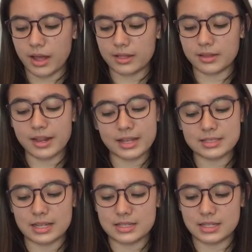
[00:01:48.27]
the next
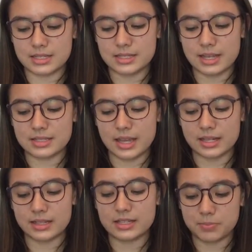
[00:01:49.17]
sentence says
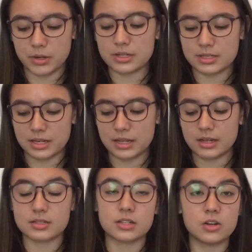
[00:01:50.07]
that this person
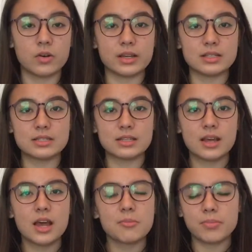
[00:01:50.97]
hears the noise.
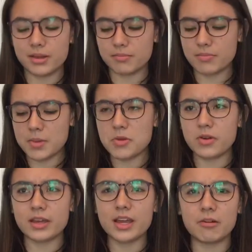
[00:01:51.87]
But maybe
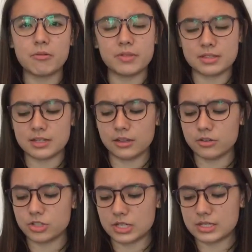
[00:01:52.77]
you can come up with a
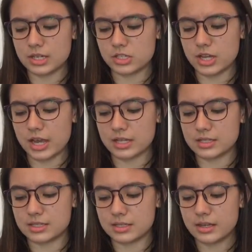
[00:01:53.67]
solution such
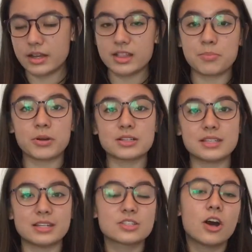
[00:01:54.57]
as the
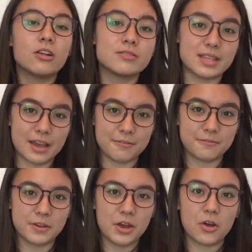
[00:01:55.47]
person is called deaf,
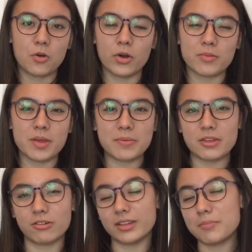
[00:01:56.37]
or maybe
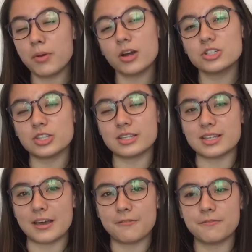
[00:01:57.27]
they're only partially
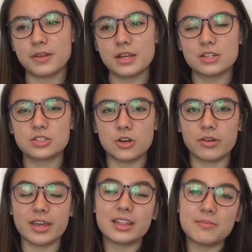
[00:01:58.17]
deaf.
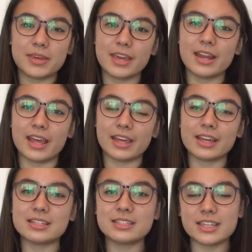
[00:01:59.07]
So in the
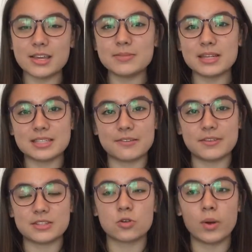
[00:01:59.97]
beginning, it seems as if
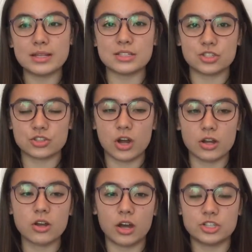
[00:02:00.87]
it's quite a
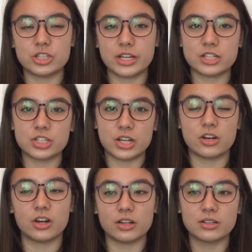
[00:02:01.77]
strong
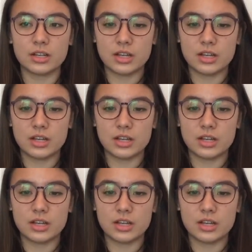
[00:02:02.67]
contradiction or